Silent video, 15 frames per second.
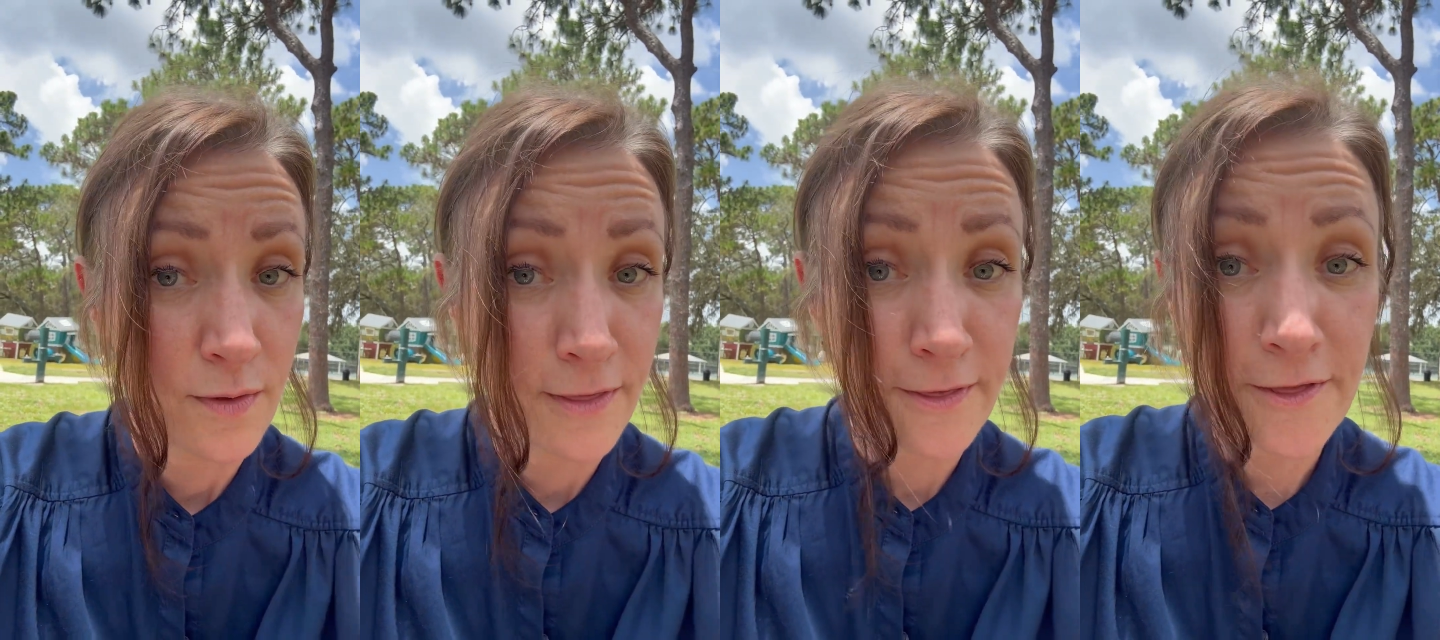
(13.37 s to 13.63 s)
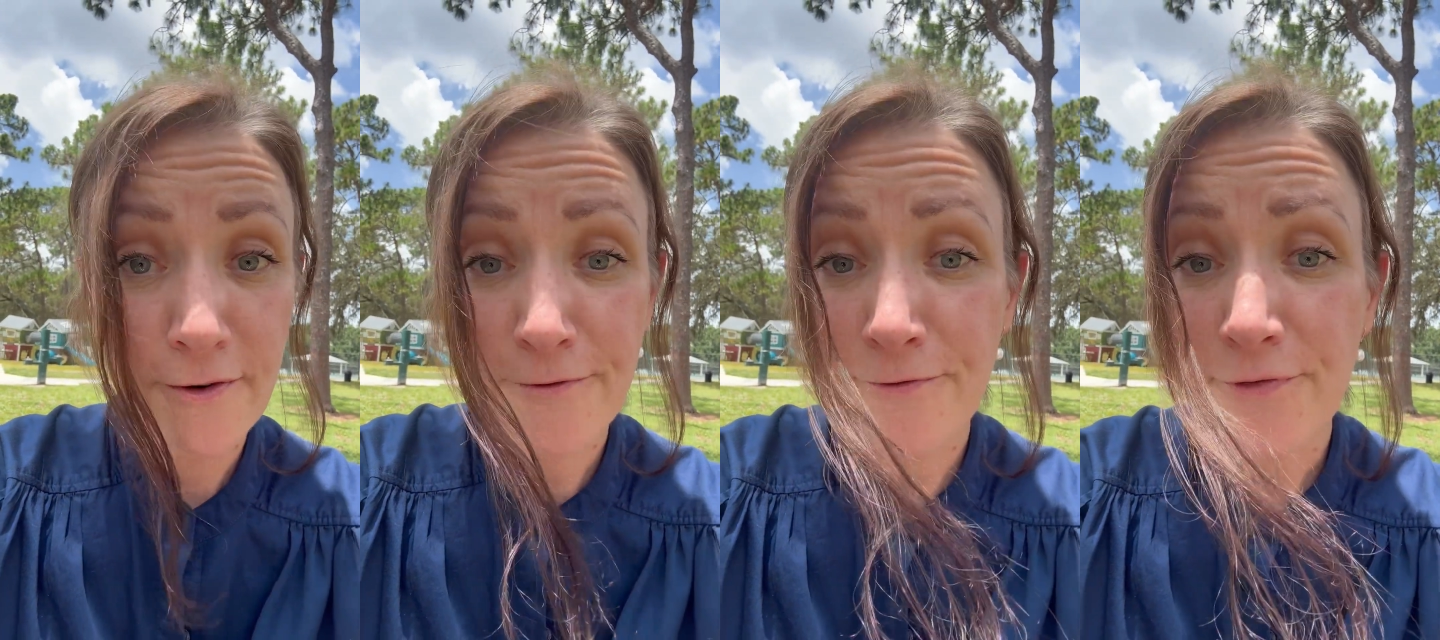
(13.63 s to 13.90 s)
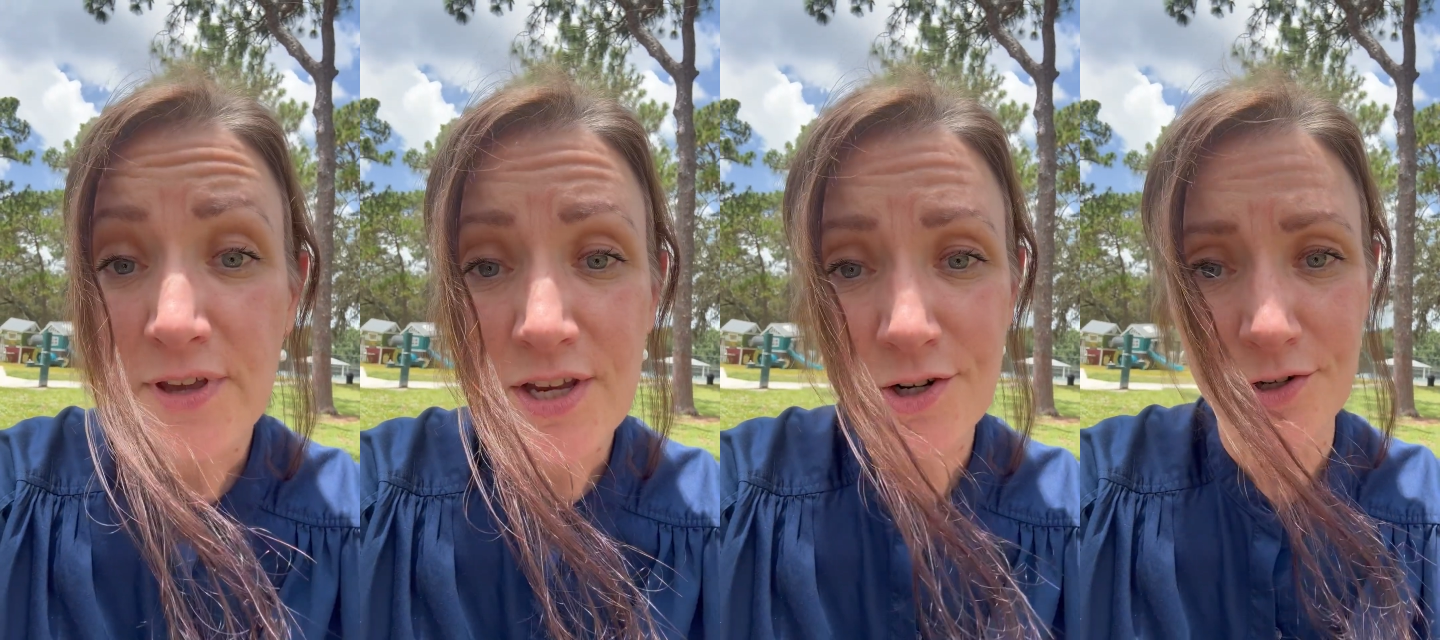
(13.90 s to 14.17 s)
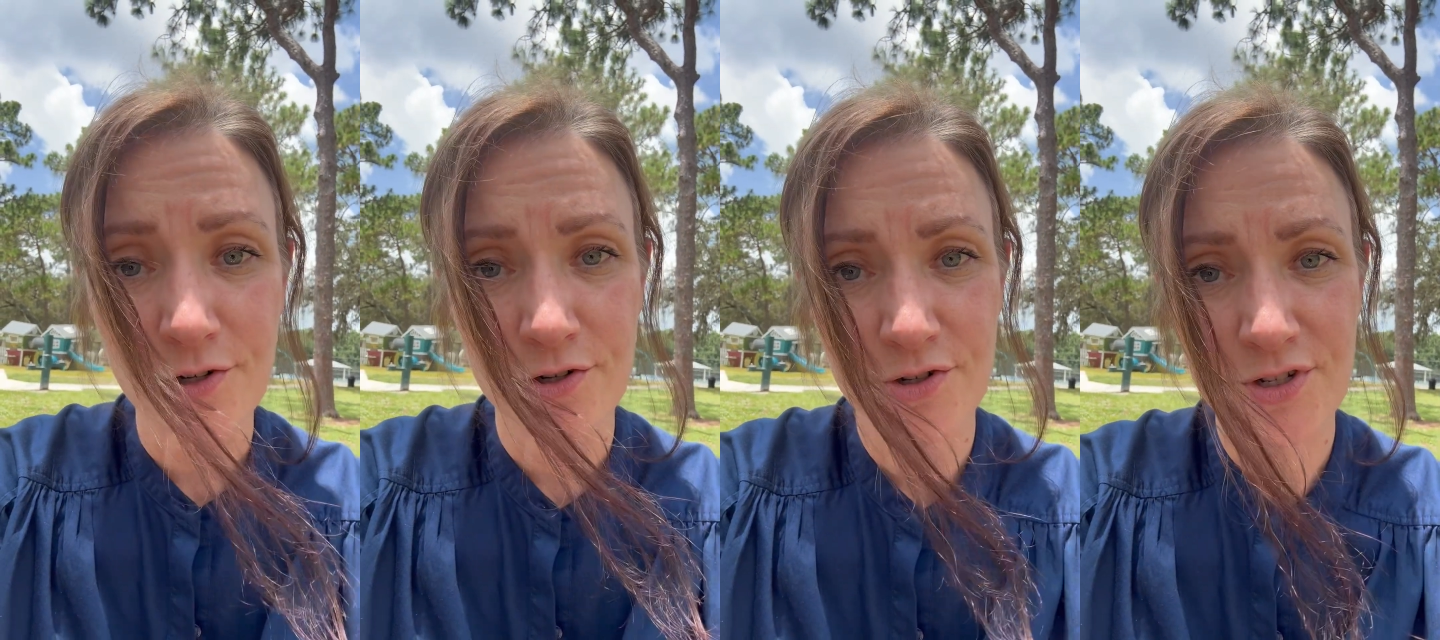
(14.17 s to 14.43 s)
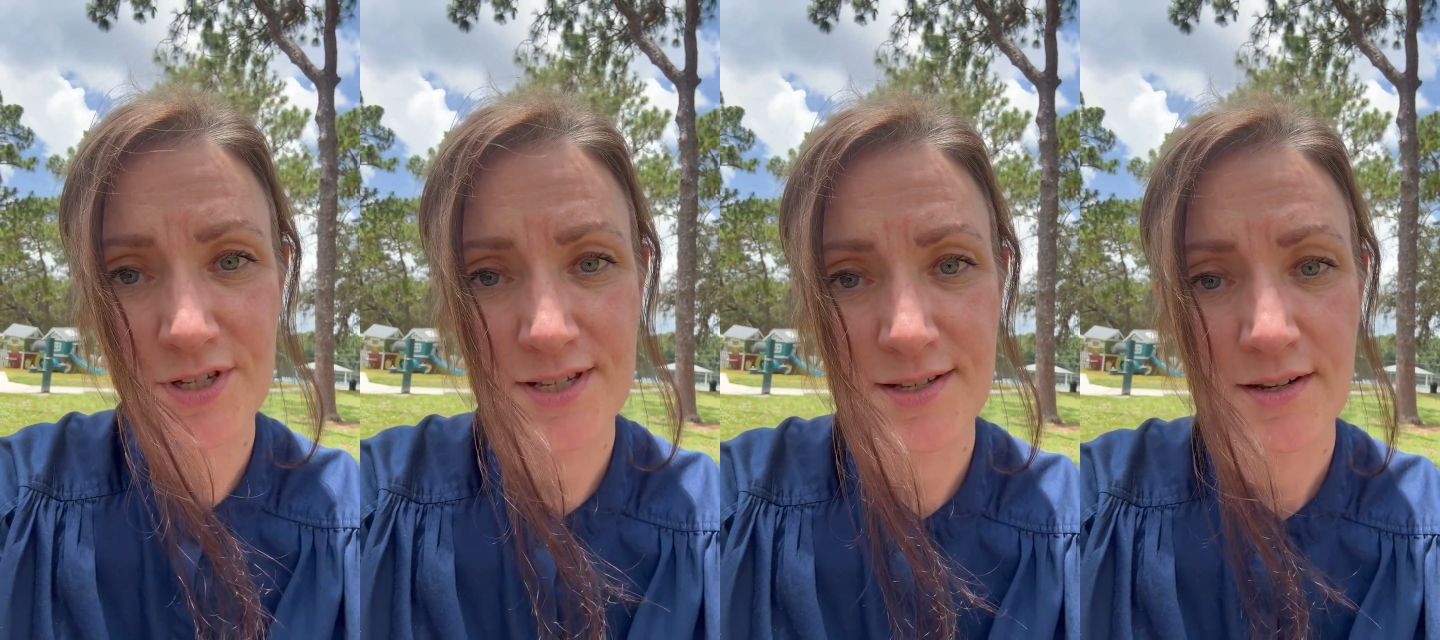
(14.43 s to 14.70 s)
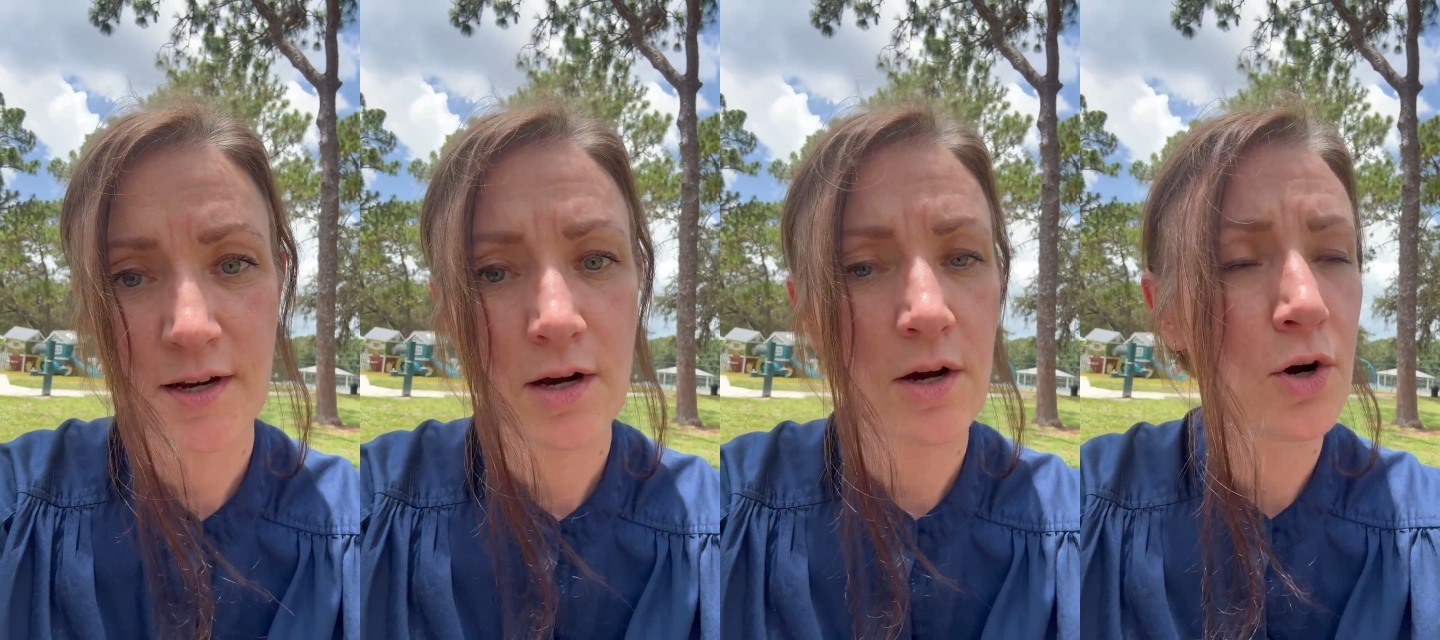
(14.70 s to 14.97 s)
the fears.
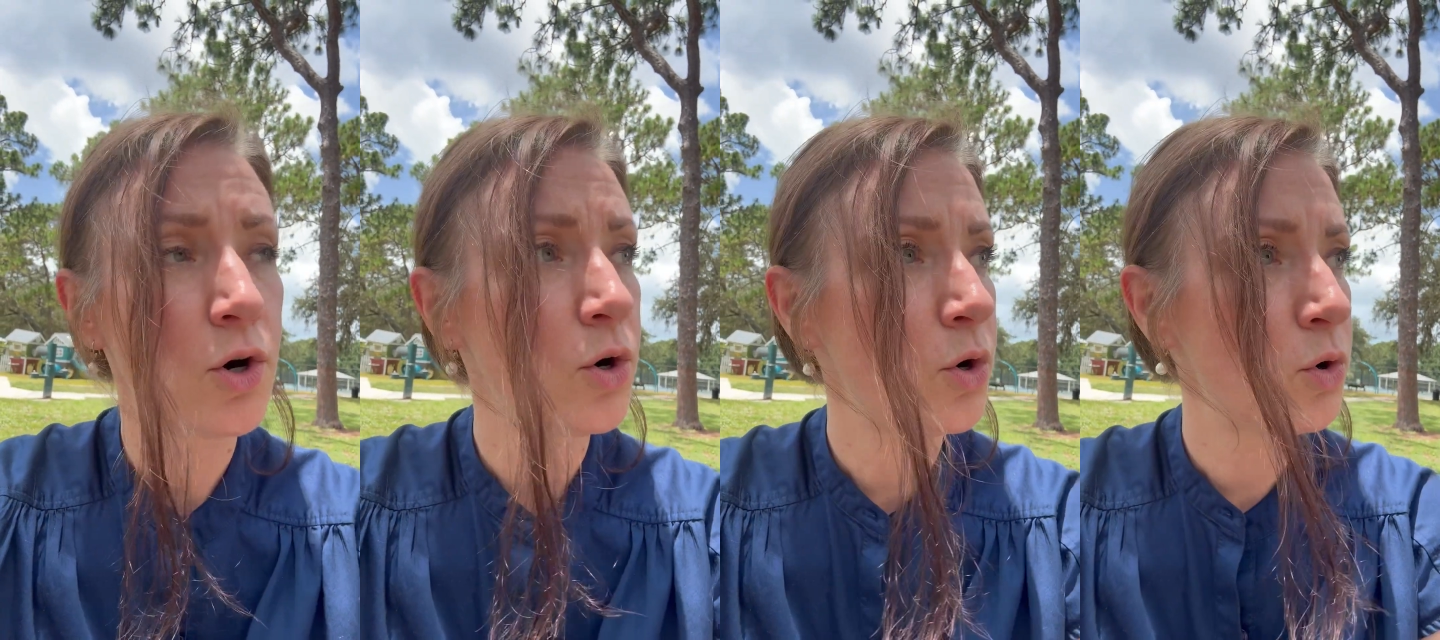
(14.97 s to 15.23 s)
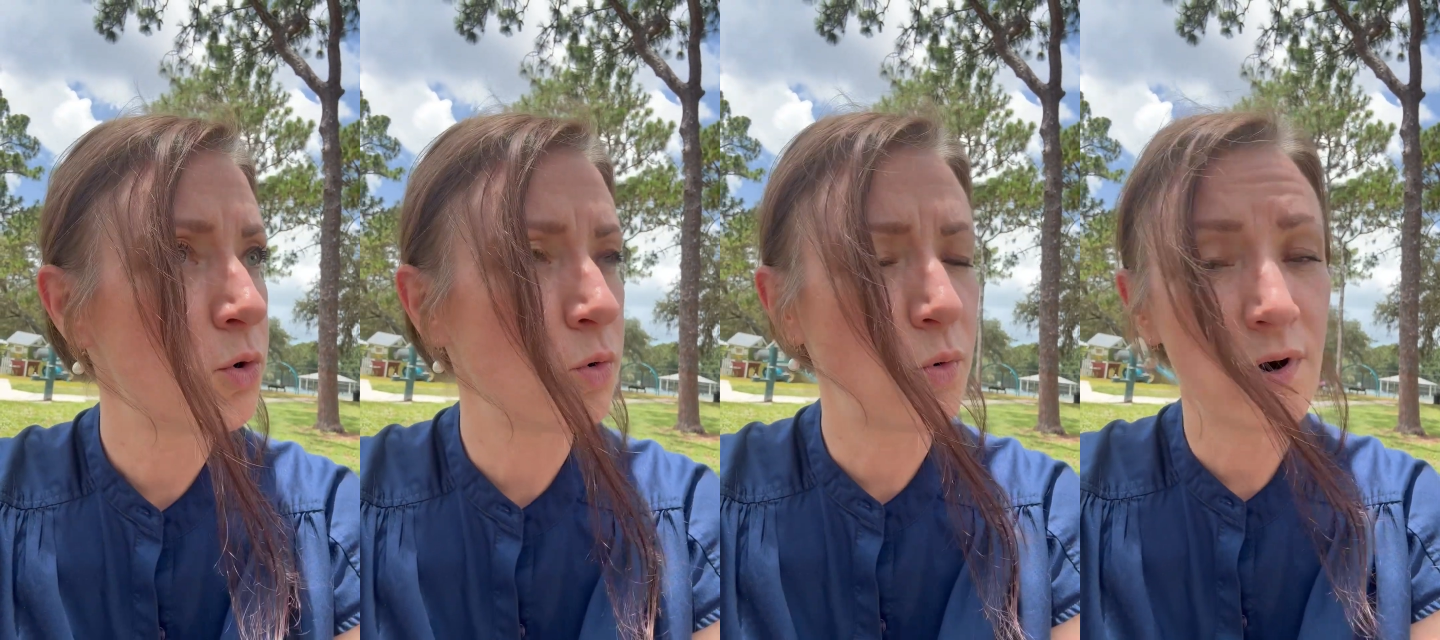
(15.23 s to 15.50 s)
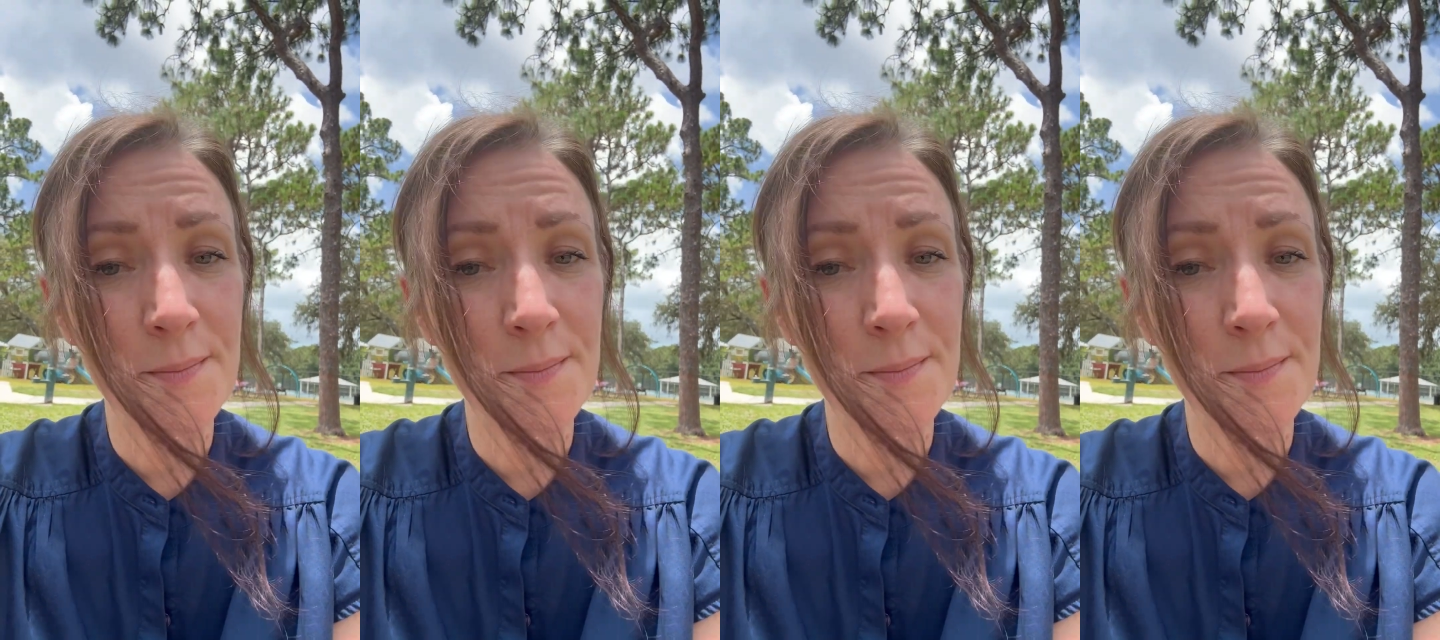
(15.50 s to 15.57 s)
Who